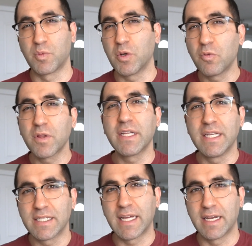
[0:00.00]
we don't really
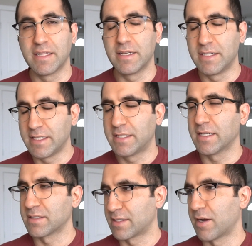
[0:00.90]
need to get into the
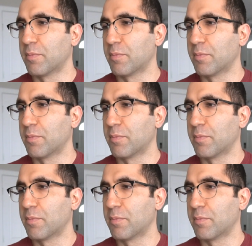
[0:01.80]
details there,